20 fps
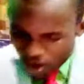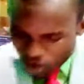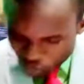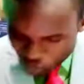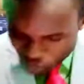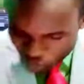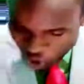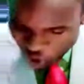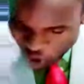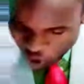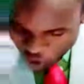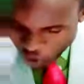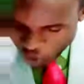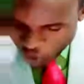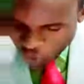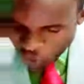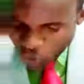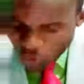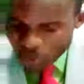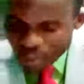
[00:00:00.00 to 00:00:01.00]

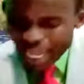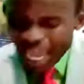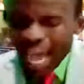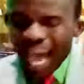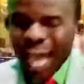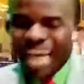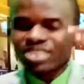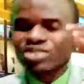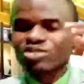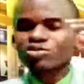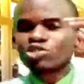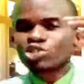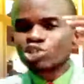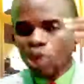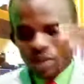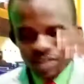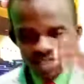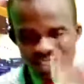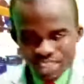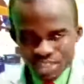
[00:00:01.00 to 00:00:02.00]
God has
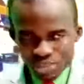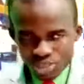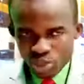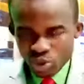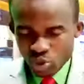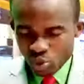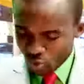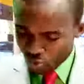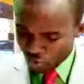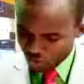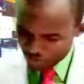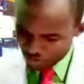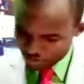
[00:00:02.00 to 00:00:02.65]
chosen you